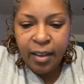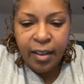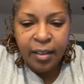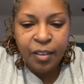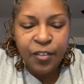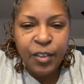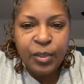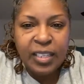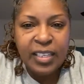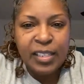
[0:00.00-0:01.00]
a few
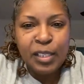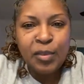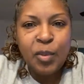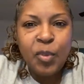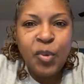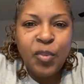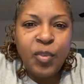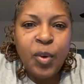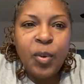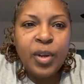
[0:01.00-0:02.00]
things as we move
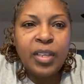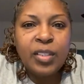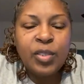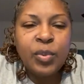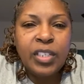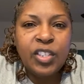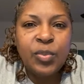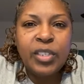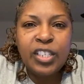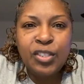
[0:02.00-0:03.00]
forward in
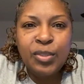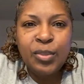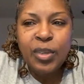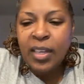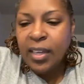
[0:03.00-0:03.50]
2022.